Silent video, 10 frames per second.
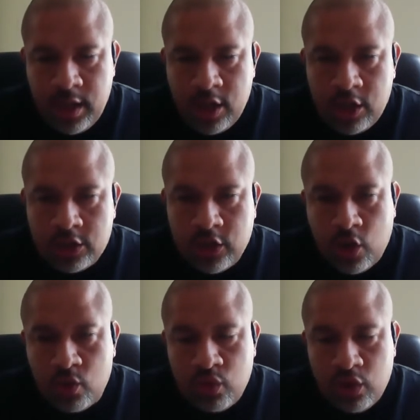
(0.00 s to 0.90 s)

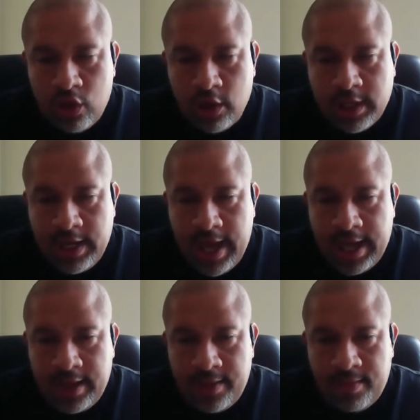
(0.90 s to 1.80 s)
So looking at
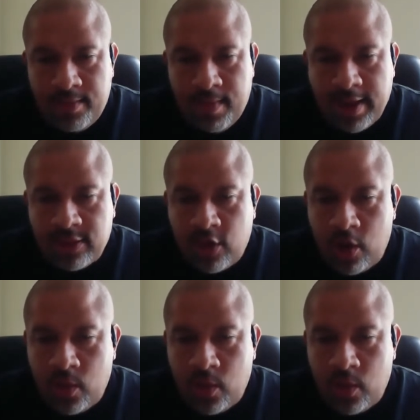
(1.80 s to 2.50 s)
it, my thought